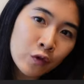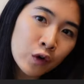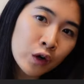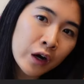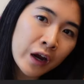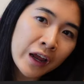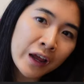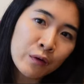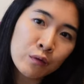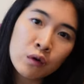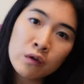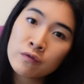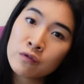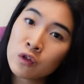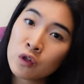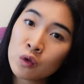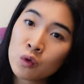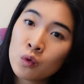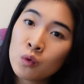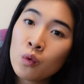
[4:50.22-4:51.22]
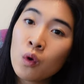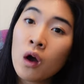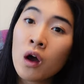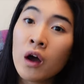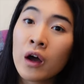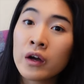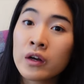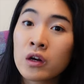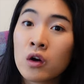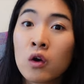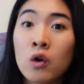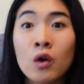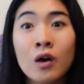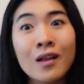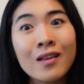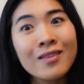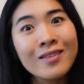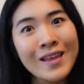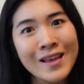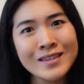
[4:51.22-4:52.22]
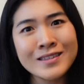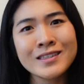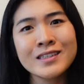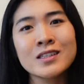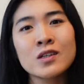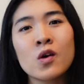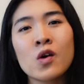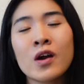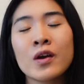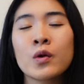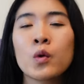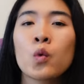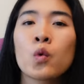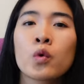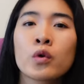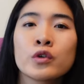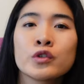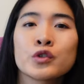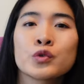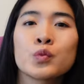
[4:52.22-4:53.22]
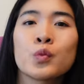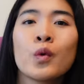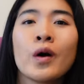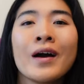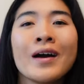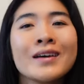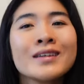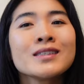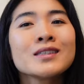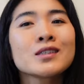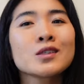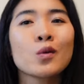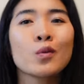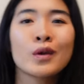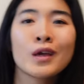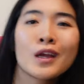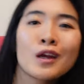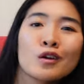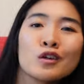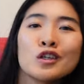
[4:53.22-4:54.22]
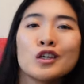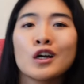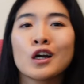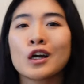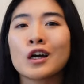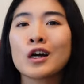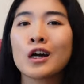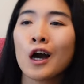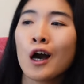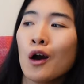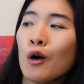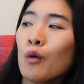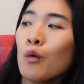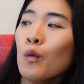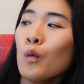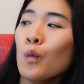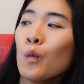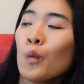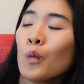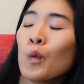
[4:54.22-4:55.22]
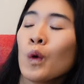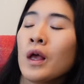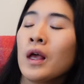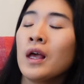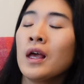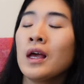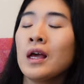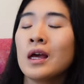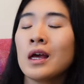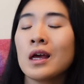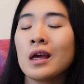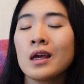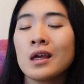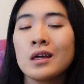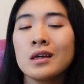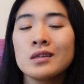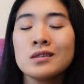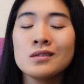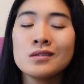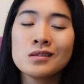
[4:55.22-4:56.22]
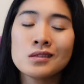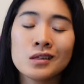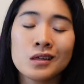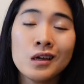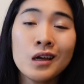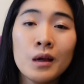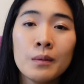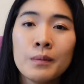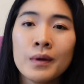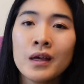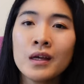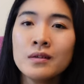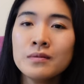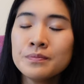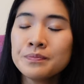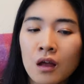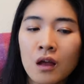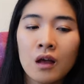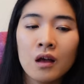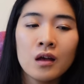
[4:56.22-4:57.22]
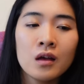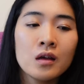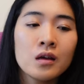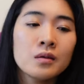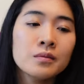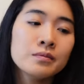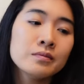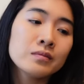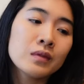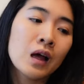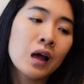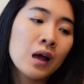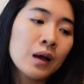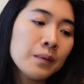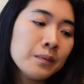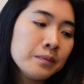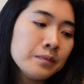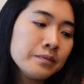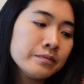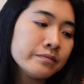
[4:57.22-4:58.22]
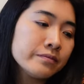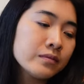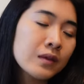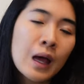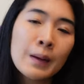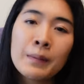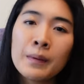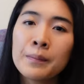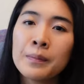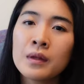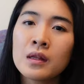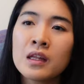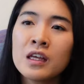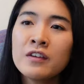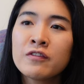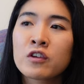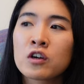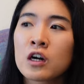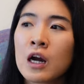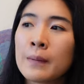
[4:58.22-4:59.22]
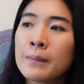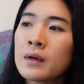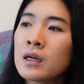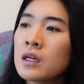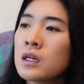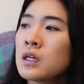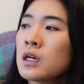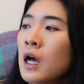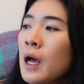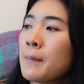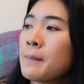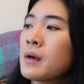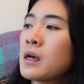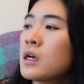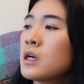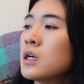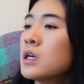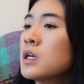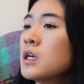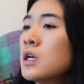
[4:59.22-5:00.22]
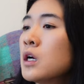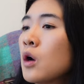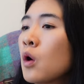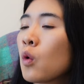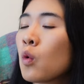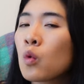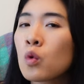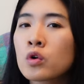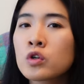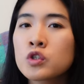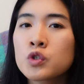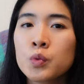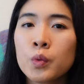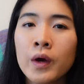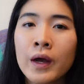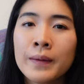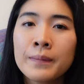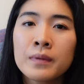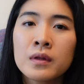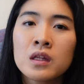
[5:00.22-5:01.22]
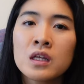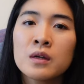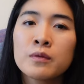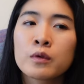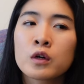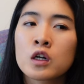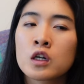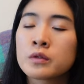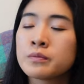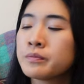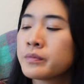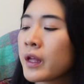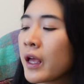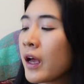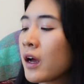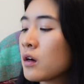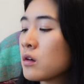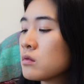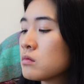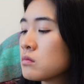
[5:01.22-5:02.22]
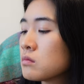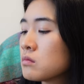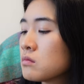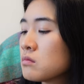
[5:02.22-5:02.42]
for a review on, or a lesson on orange wine, so here you go. And yeah, man, I'm a believer. I'm a orange wine believer now.